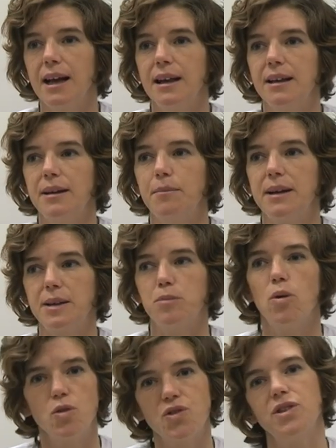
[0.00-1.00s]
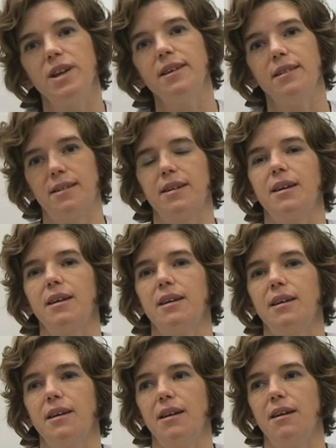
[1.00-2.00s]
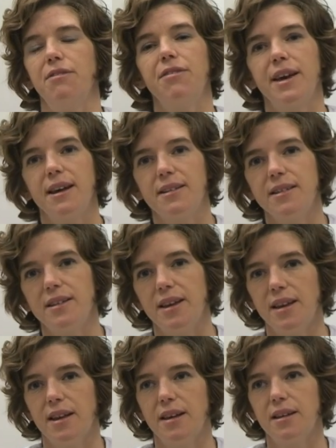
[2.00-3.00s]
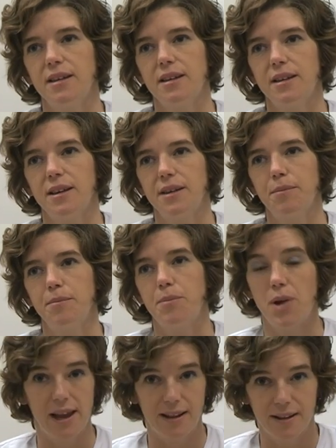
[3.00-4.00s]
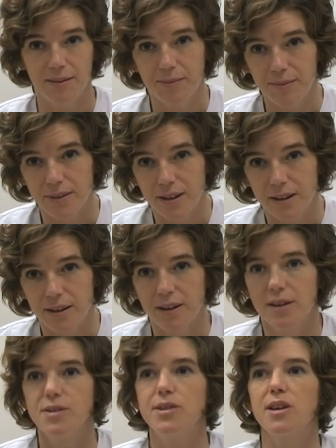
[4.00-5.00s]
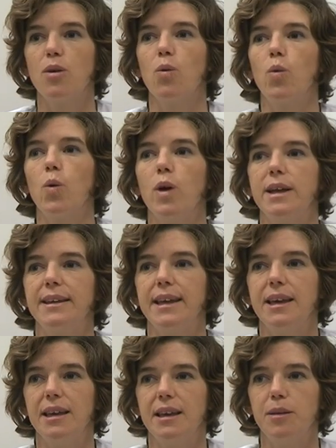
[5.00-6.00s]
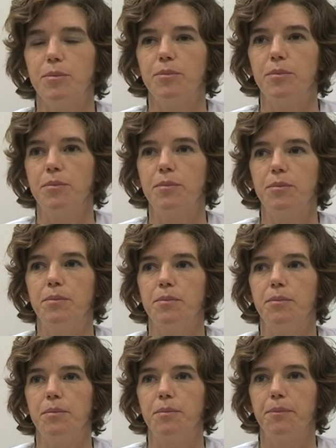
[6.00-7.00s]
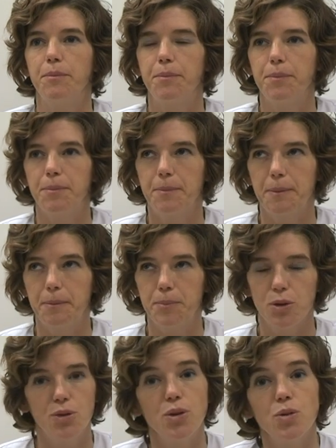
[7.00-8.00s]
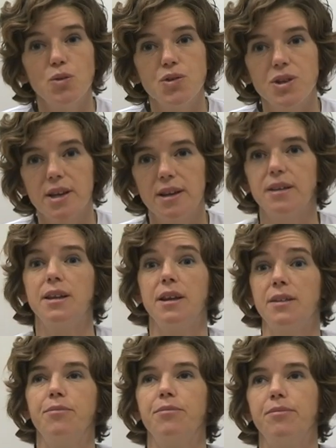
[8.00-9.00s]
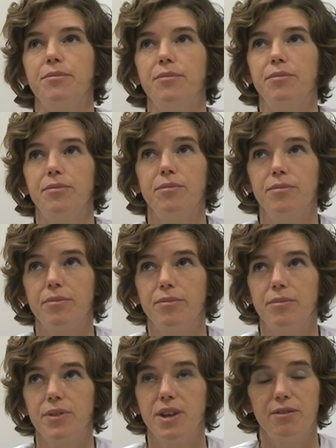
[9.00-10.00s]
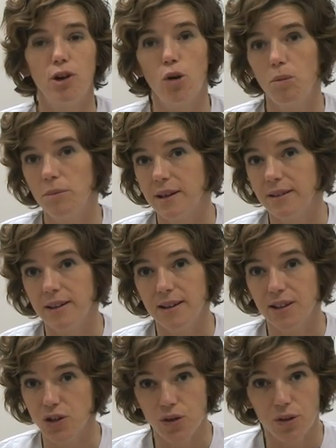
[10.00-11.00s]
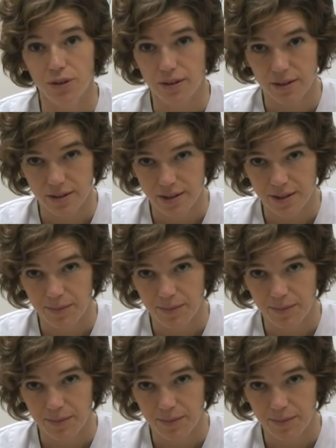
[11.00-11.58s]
uh, but mostly uh, affect the uh, brain. So they um, produce the, um, developmental disorders.